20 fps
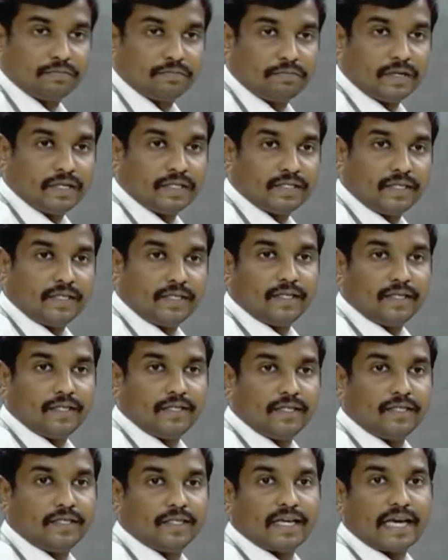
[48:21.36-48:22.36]
which is
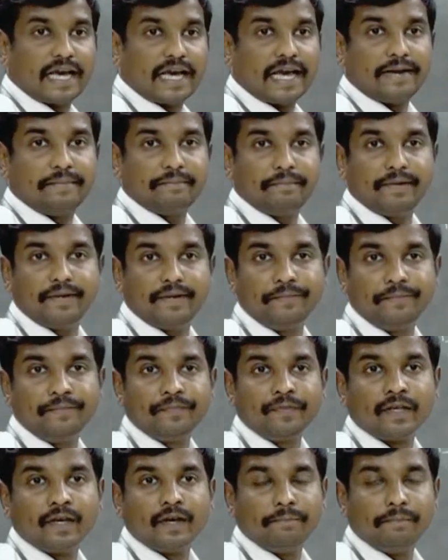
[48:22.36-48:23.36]
present in it can
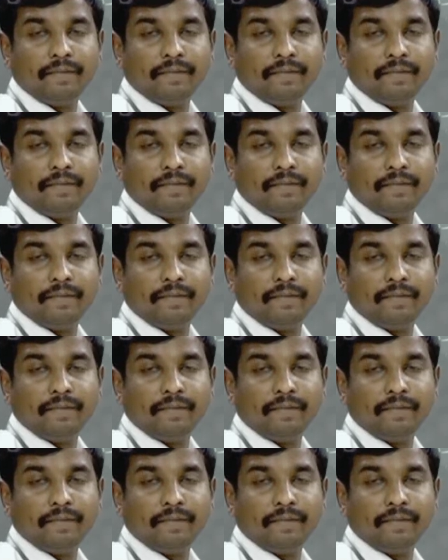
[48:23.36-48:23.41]
be